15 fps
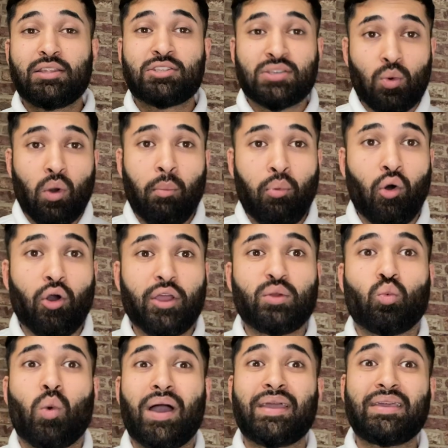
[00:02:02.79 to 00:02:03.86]
to a
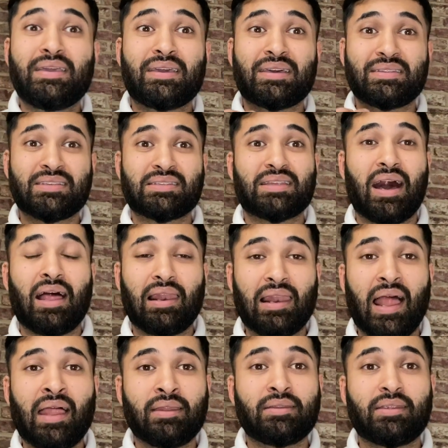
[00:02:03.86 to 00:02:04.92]
point where he can start
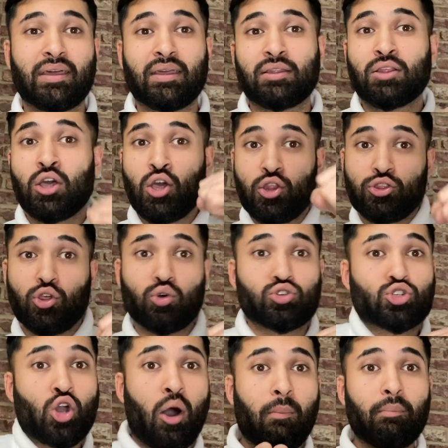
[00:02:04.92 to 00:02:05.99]
landing those
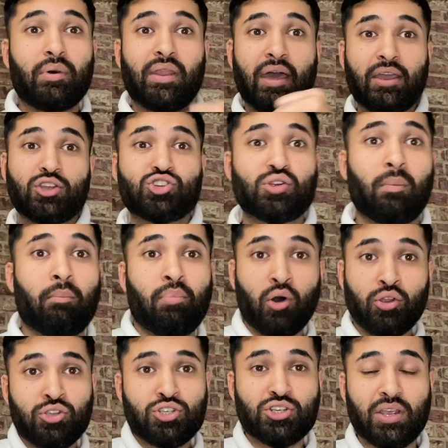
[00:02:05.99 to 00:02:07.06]
combination
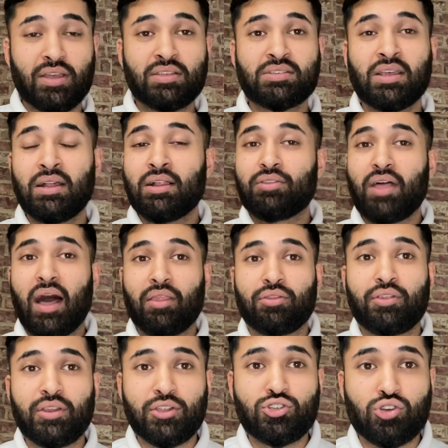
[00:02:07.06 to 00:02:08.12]
punches that
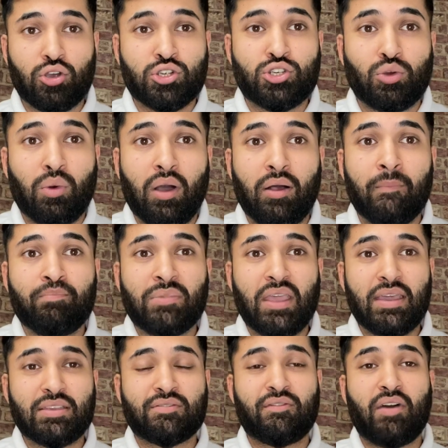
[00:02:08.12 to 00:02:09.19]
Anthony Joshua
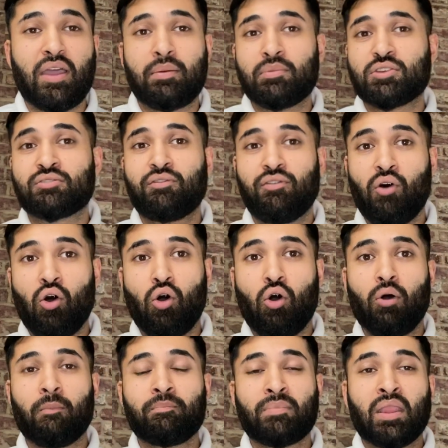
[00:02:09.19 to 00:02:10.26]
is famous for.
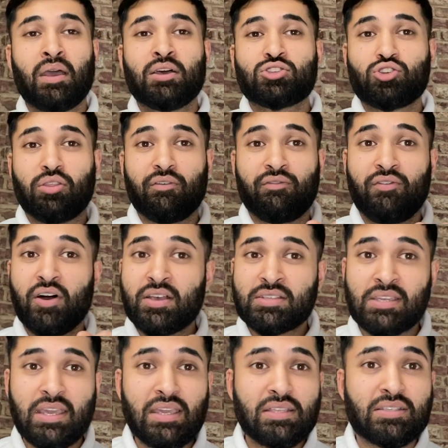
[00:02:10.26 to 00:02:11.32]
So the
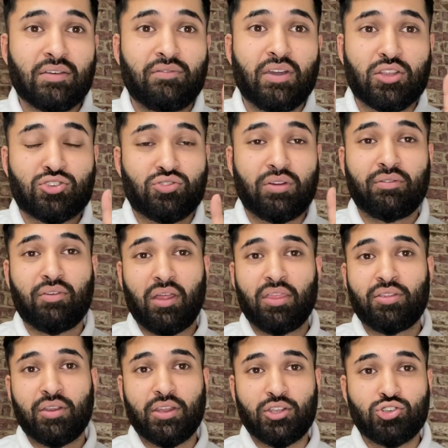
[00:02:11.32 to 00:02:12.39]
first key to victory for
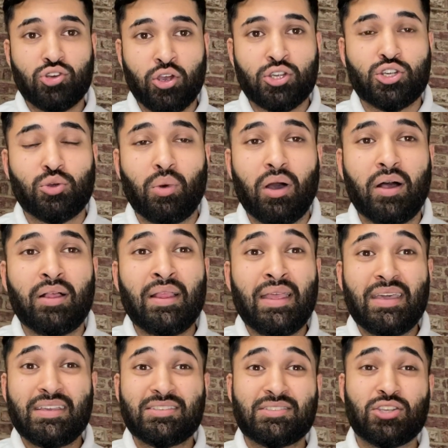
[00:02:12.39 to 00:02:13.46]
Anthony Joshua
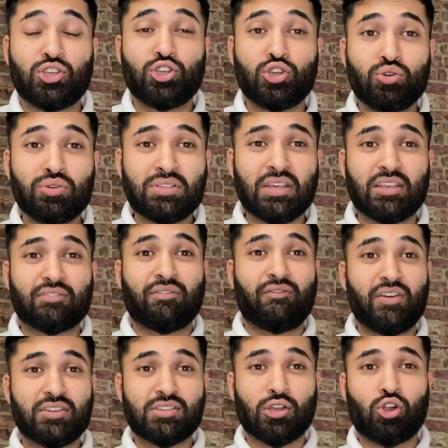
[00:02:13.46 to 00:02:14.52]
is to use his
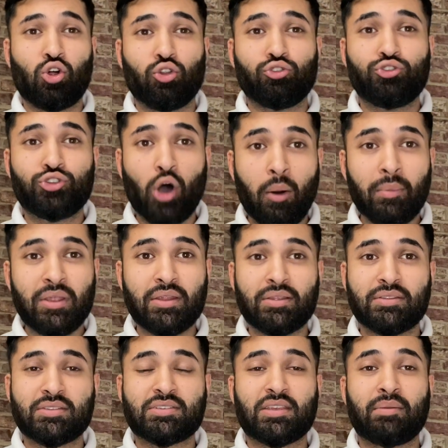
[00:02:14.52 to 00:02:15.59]
physical
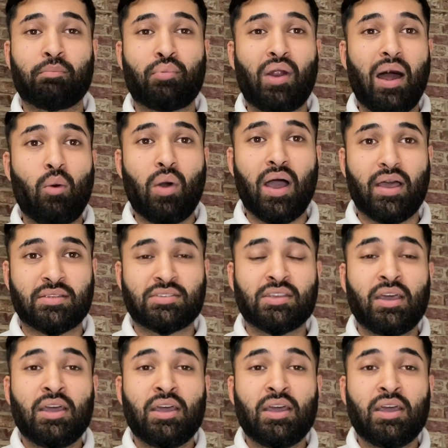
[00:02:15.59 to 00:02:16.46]
dominance and prowess